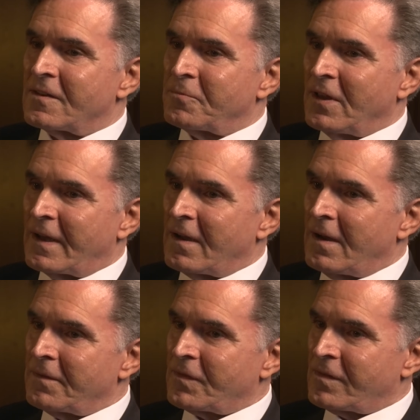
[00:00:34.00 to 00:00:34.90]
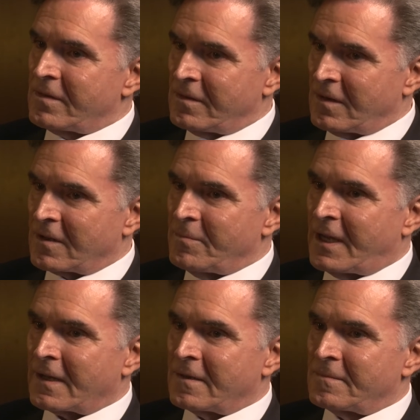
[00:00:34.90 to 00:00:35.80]
to the playoffs to come
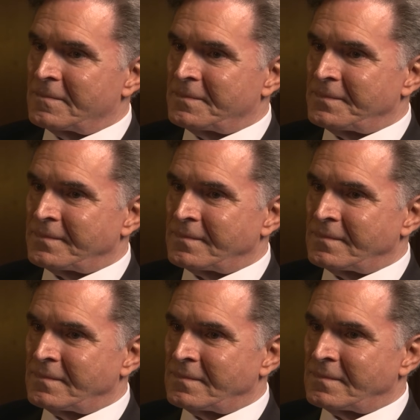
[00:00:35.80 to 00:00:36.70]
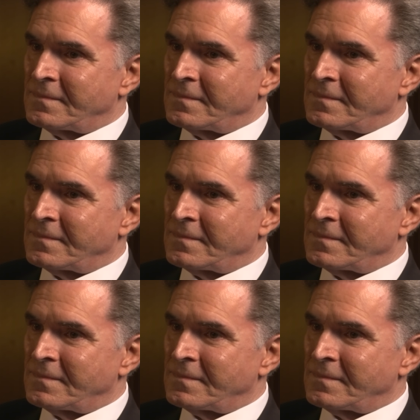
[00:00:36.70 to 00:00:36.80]
back? No, I don't.